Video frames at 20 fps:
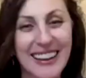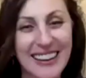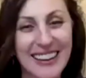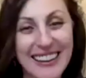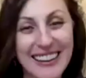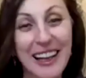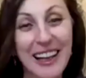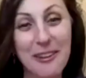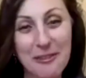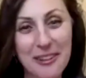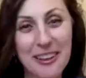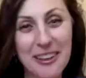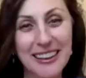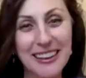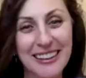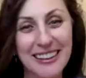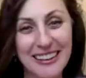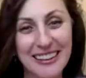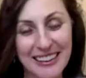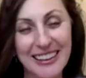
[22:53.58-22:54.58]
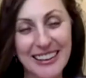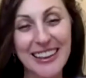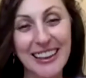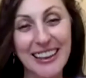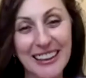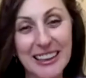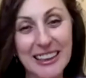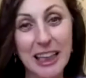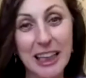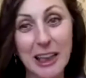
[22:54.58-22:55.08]
Yes. Definitely.
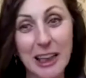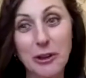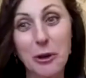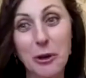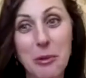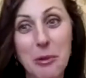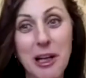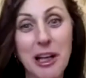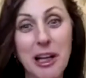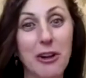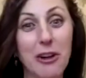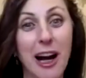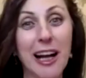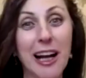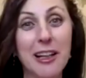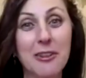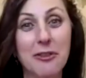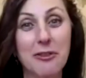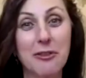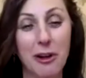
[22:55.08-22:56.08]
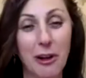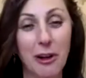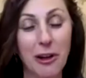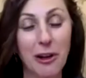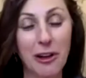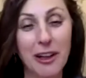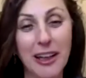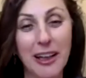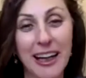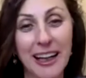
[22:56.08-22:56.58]
Yes. And to be
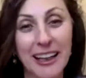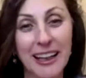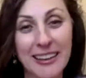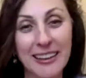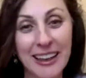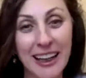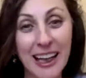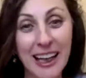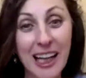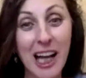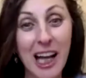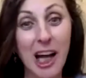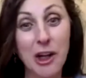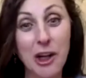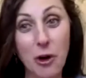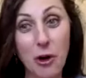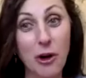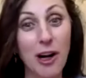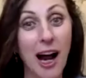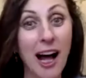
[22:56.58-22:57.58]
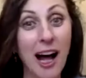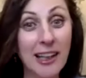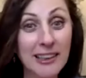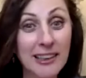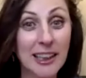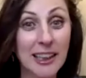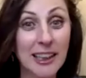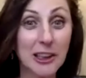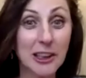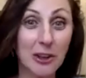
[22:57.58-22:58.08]
grateful. And uh, your
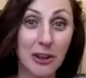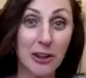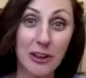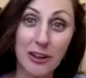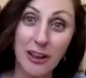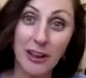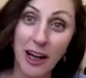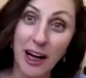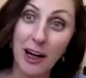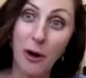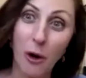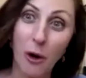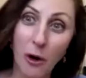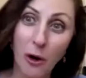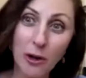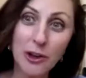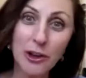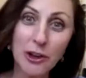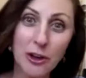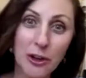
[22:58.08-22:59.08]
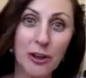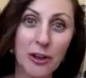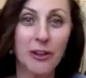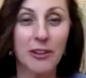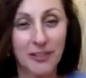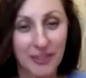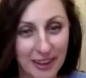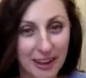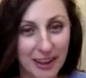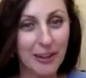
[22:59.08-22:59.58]
ancestors are also
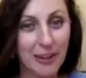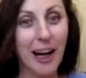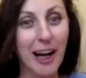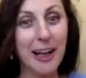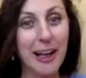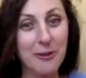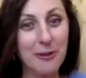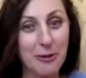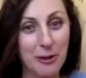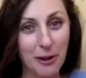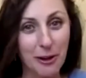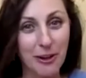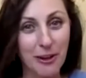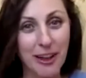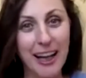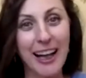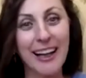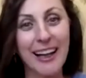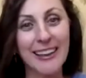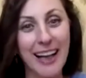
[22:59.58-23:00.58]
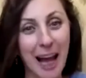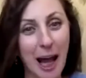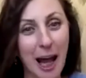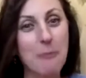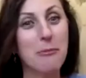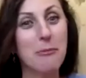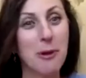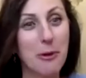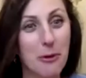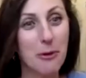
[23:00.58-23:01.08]
grateful and
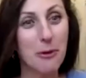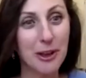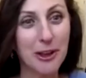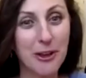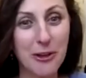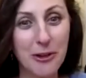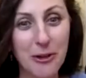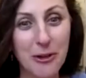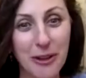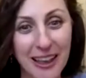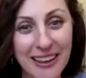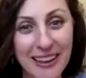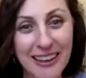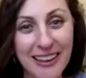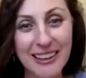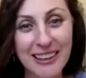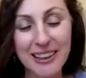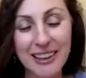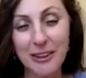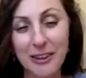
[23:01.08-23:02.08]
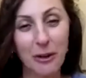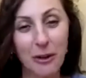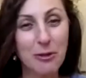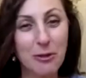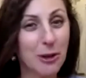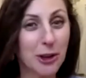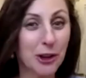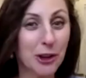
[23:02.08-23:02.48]
happy with you. Eh? That's for, for